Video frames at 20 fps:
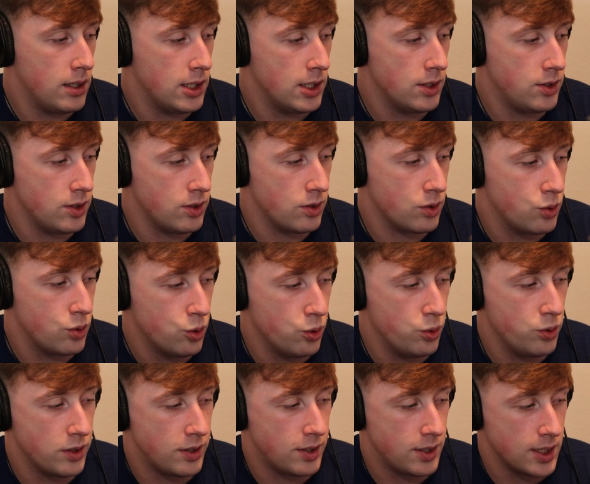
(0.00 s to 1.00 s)
it's just
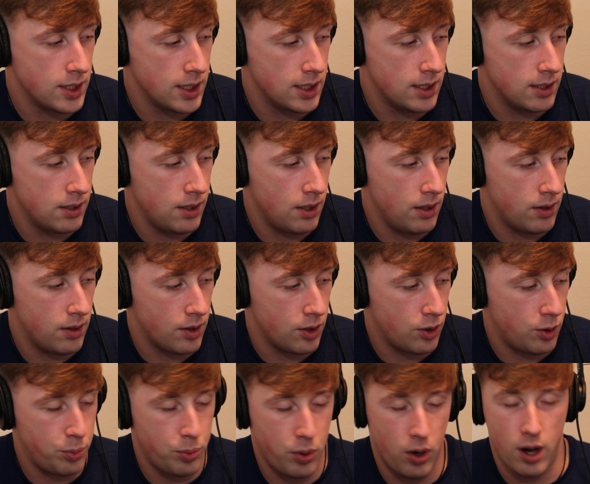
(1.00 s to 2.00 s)
cool to see
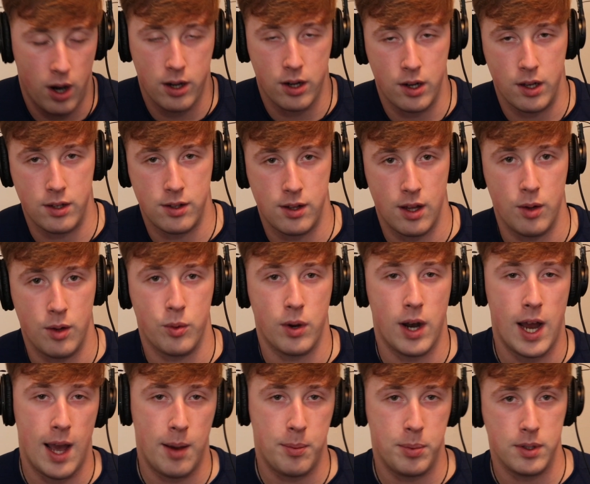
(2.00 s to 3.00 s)
this progress that we're
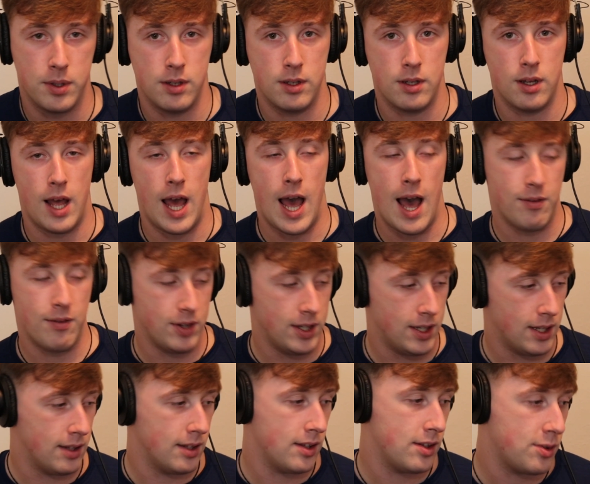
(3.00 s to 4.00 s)

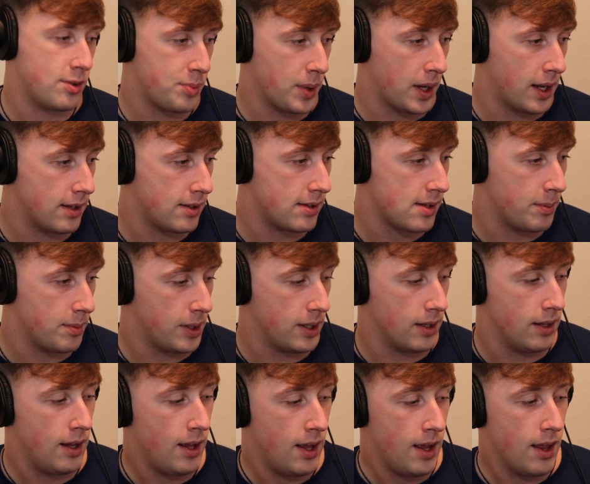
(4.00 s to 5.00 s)
having in this space. I
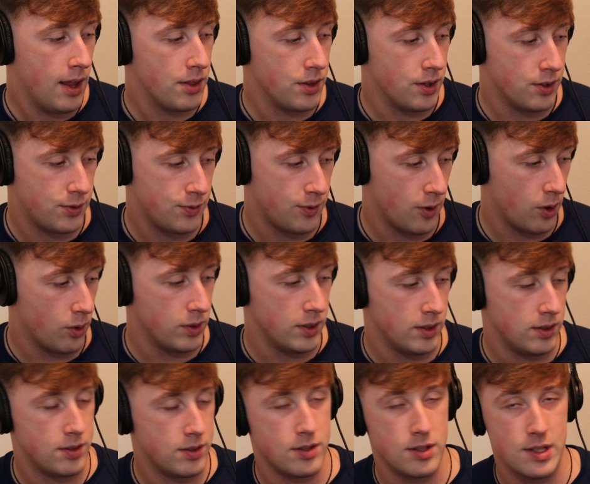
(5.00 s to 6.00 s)
mean, this phone
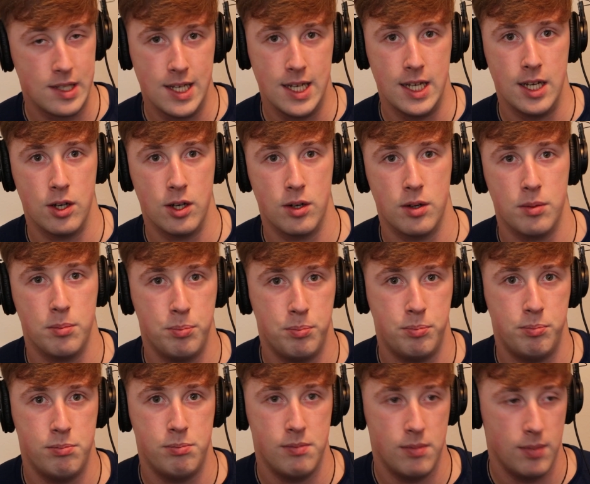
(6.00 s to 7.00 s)
is near
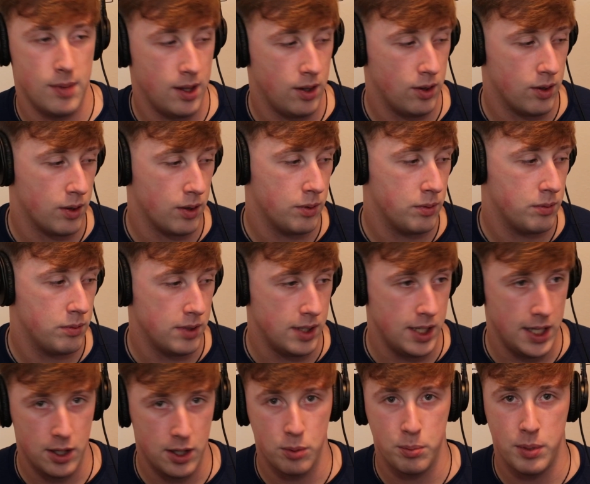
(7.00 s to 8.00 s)

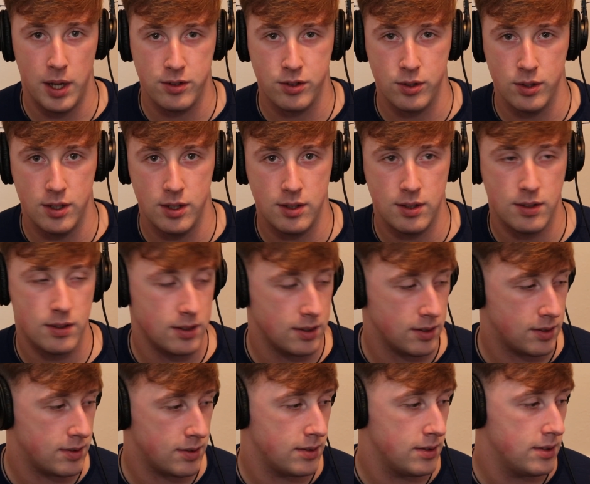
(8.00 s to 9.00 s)
bezel-less.
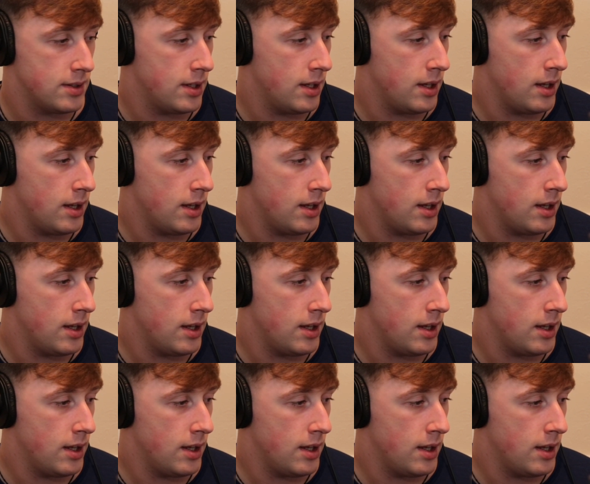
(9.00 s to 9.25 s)
Its